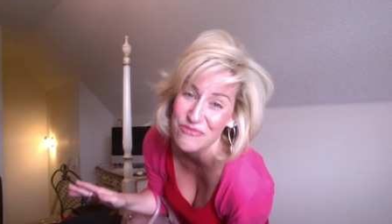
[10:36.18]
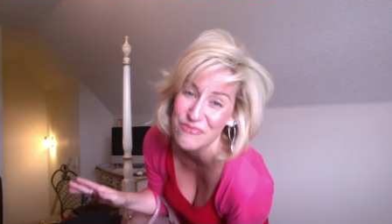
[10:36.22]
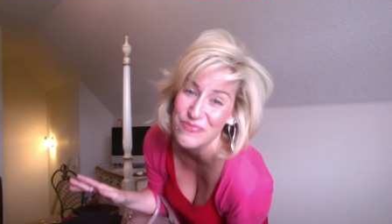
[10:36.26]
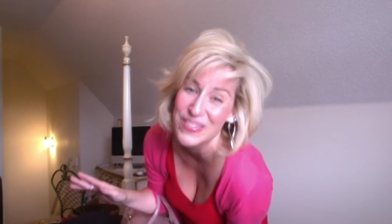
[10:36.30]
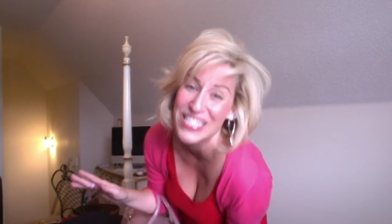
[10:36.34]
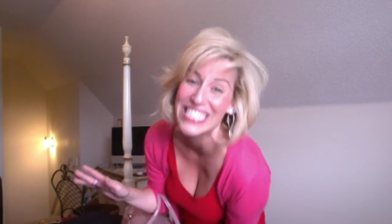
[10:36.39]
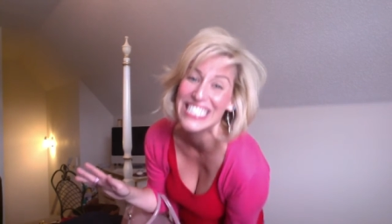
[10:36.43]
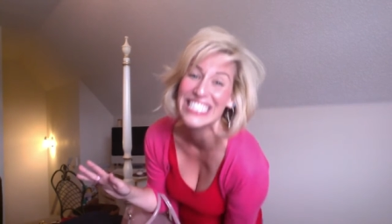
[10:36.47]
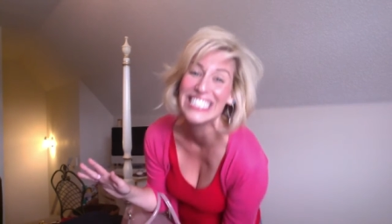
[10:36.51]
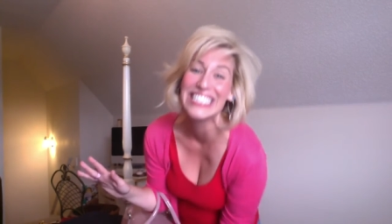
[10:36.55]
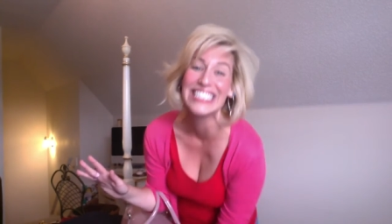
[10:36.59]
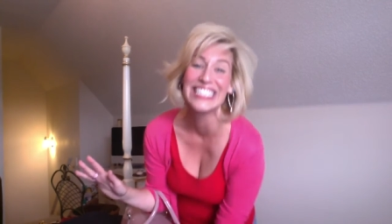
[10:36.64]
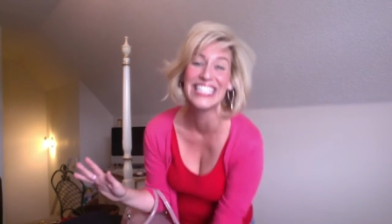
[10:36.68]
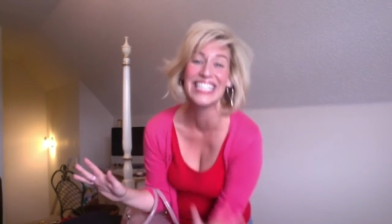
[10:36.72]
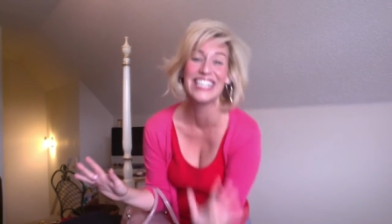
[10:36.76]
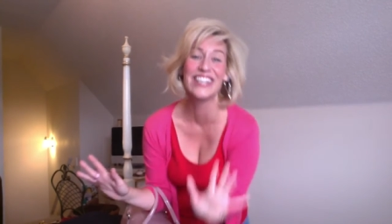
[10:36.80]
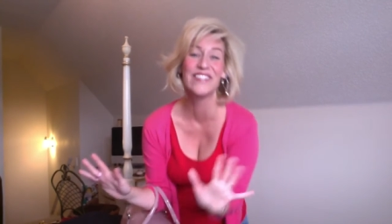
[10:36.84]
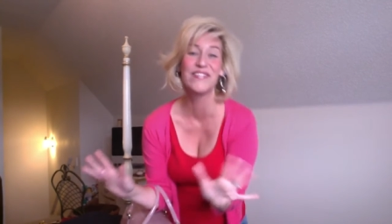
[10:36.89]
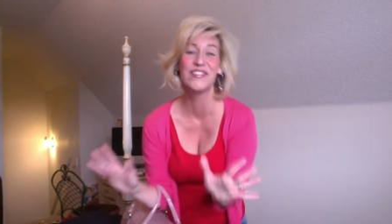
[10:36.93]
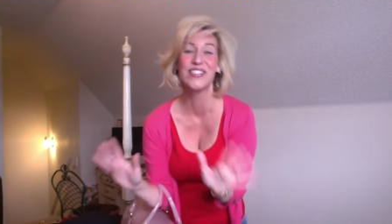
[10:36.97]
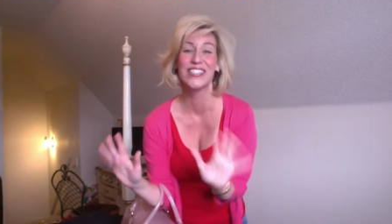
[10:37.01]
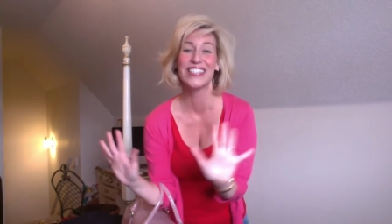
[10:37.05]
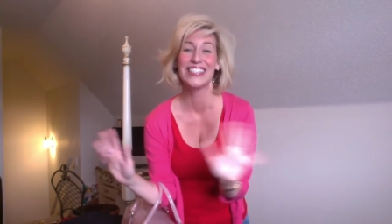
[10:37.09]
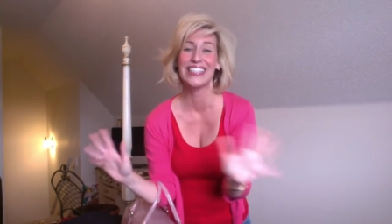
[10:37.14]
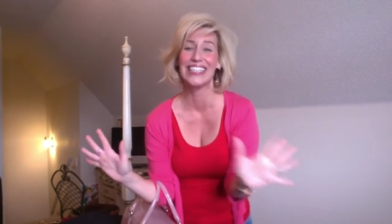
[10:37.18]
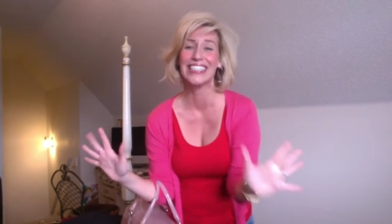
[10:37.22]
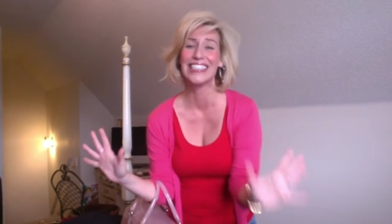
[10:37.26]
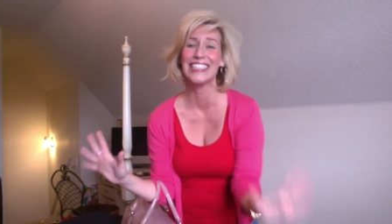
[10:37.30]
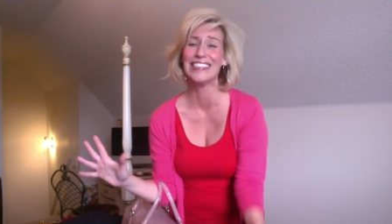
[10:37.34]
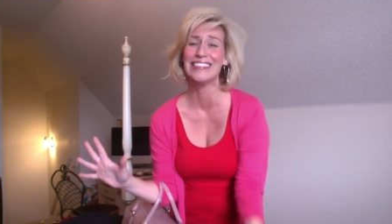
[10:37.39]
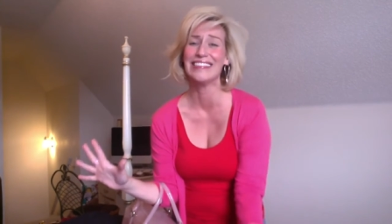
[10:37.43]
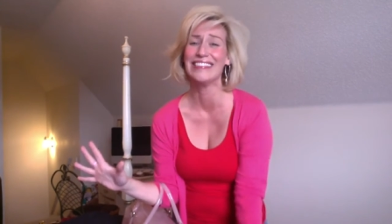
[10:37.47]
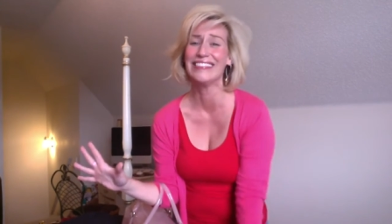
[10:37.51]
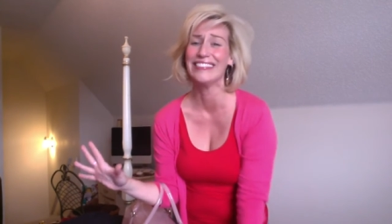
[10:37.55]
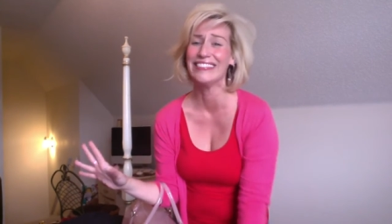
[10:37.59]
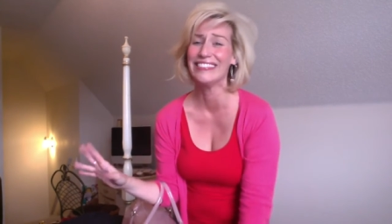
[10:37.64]
minutes, and I'm just like,
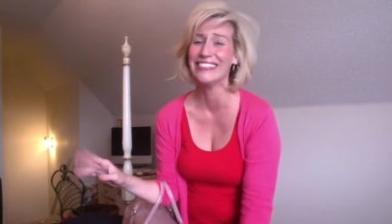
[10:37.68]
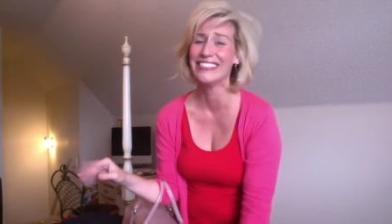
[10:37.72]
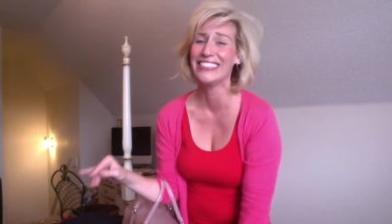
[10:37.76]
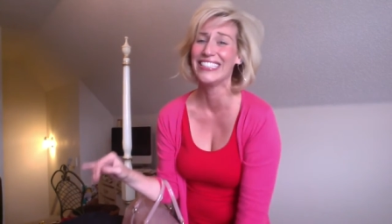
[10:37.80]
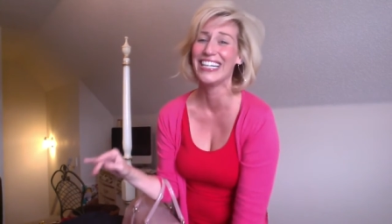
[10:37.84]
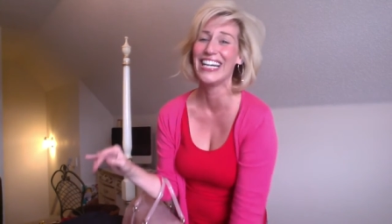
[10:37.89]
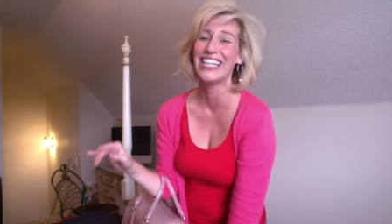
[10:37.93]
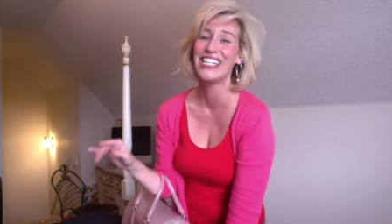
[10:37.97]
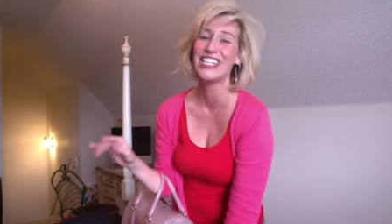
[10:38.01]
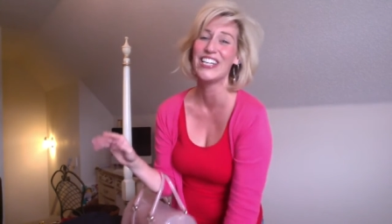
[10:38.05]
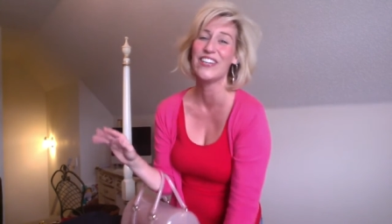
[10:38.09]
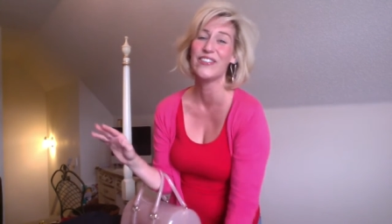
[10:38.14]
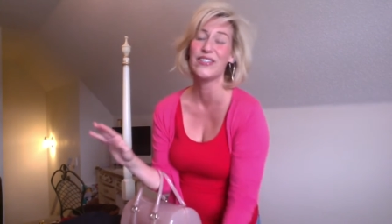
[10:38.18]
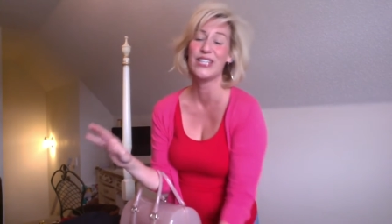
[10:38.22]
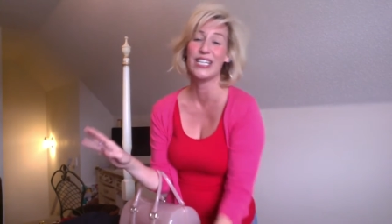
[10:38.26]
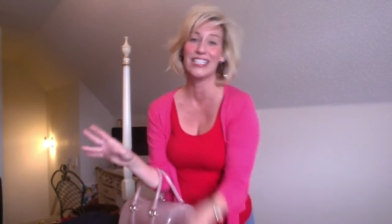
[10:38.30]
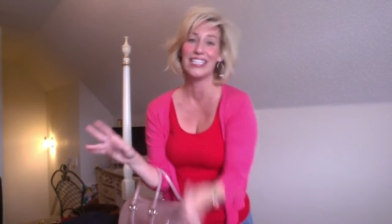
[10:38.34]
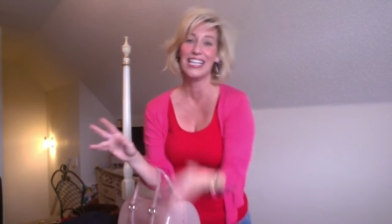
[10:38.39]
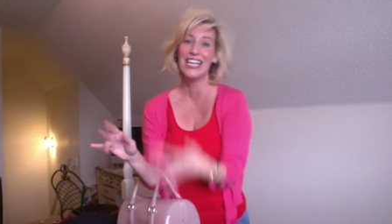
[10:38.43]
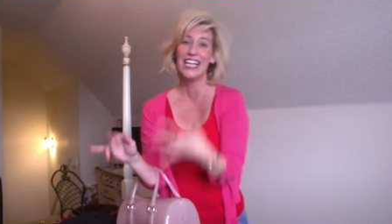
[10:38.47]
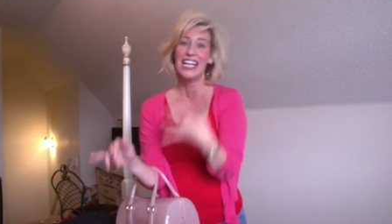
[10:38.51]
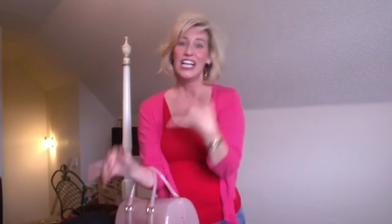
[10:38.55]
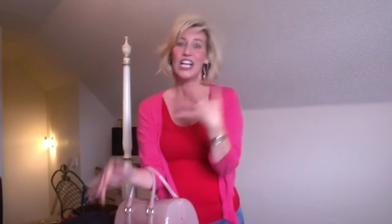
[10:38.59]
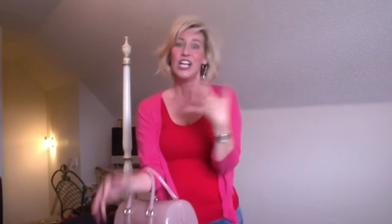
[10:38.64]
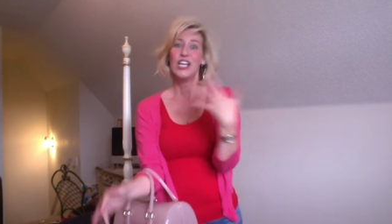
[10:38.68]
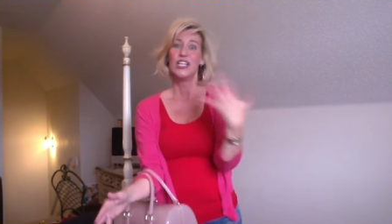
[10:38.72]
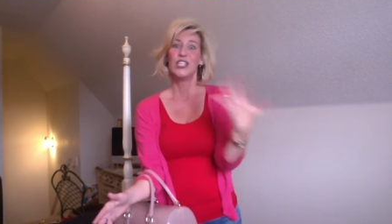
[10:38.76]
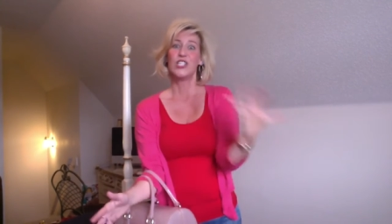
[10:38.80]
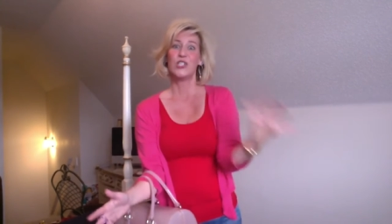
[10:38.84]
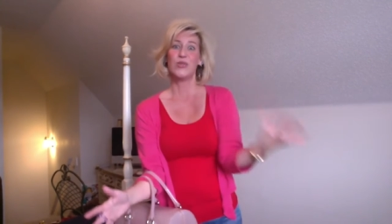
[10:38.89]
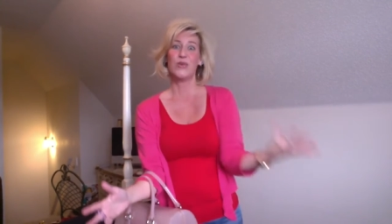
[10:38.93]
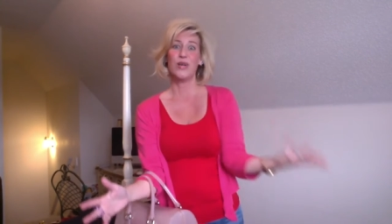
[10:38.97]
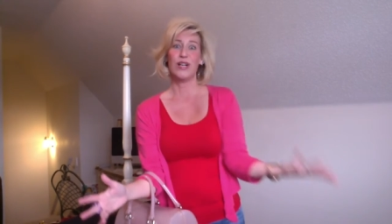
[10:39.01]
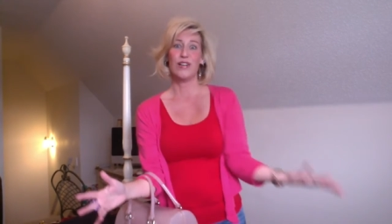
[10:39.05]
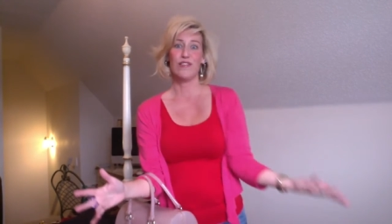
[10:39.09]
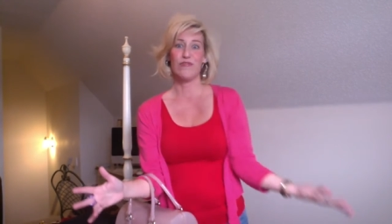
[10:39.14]
oh, I know that
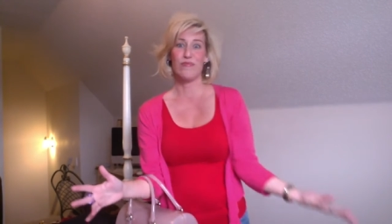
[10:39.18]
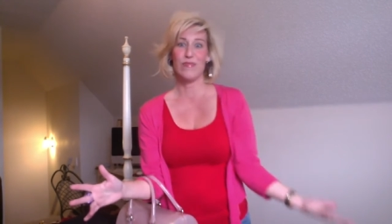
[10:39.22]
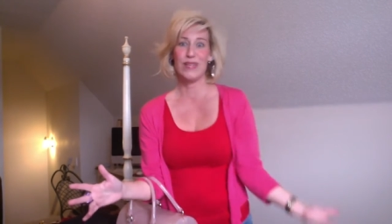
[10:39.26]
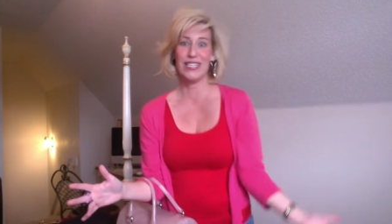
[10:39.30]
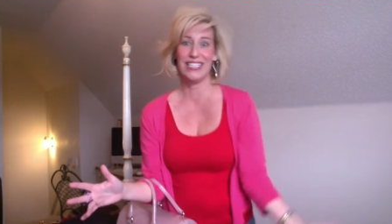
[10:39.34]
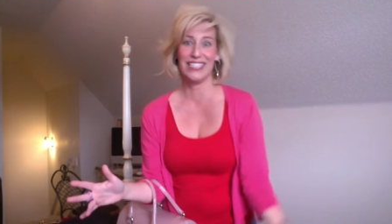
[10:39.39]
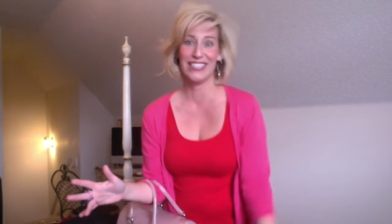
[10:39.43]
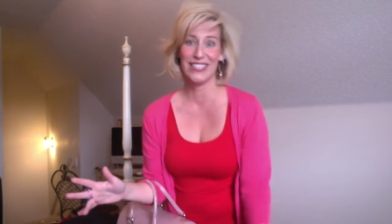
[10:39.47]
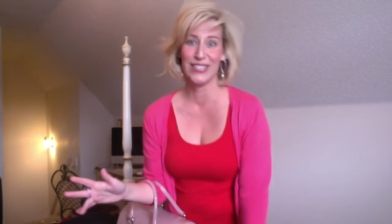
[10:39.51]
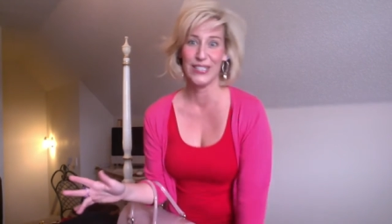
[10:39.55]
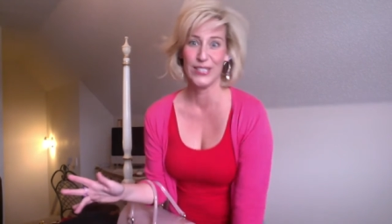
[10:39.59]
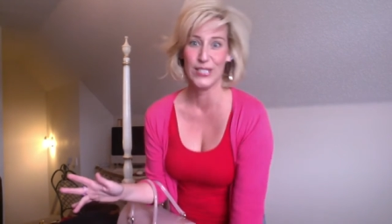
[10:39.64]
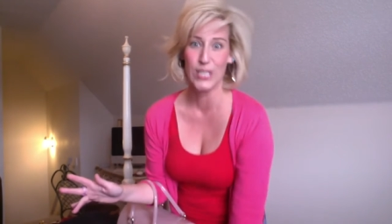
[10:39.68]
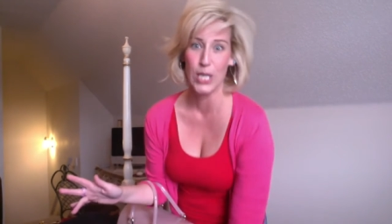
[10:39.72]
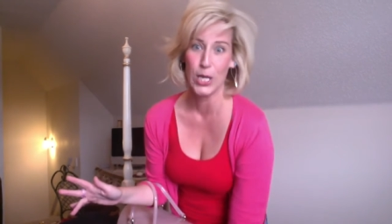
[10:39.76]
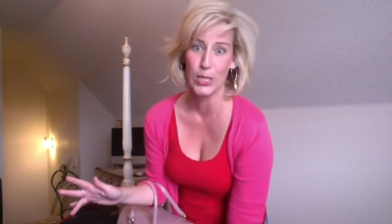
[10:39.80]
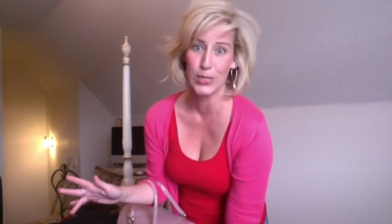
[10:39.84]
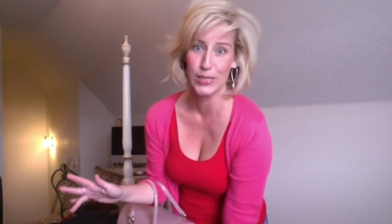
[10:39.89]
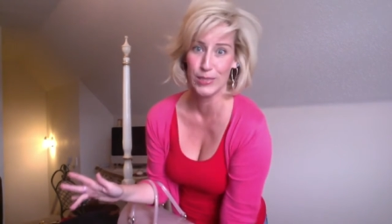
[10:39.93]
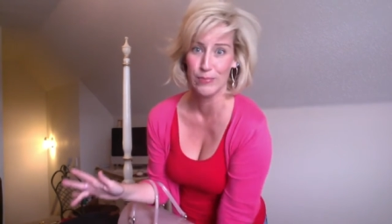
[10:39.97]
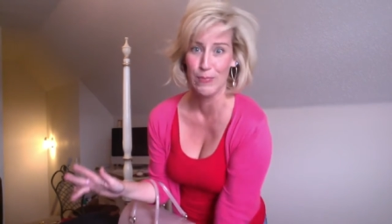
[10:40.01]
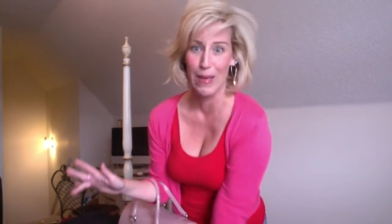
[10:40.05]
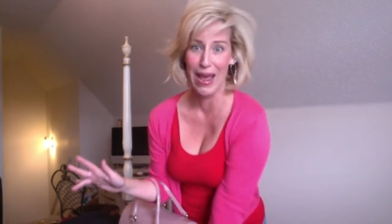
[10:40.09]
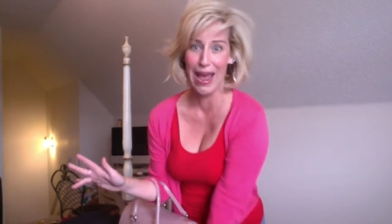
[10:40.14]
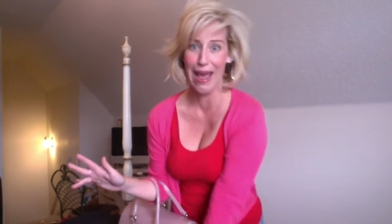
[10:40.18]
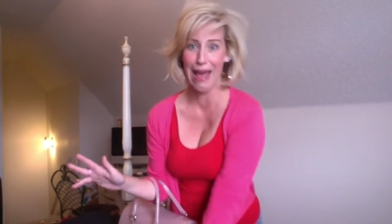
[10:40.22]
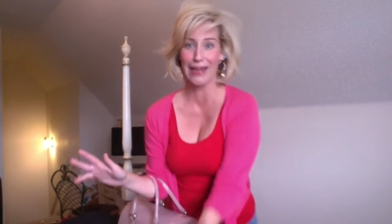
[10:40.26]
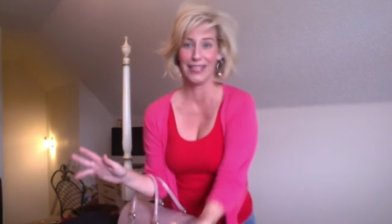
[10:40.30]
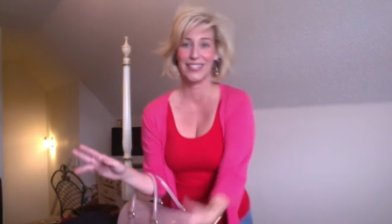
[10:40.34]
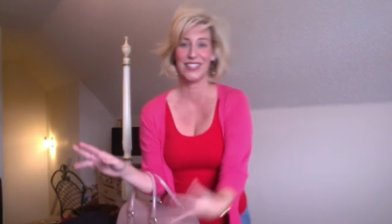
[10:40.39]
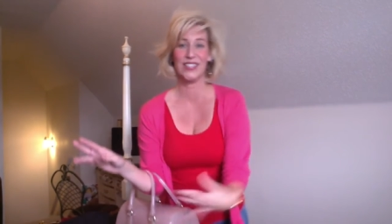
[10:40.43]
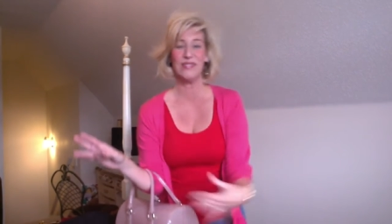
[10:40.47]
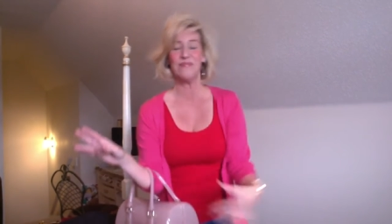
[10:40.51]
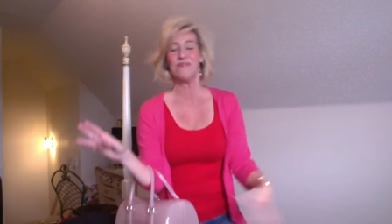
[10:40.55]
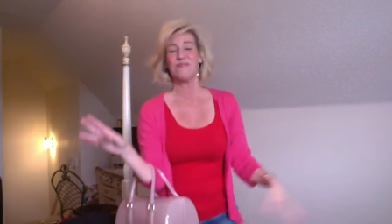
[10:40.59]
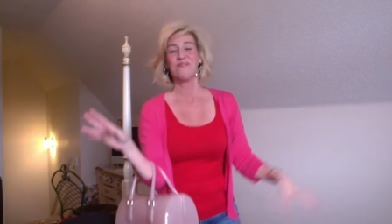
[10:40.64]
12 minutes is y'all's
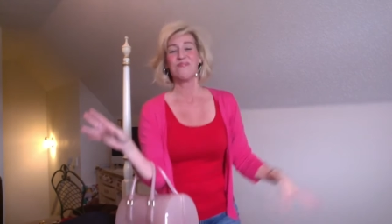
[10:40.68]
max.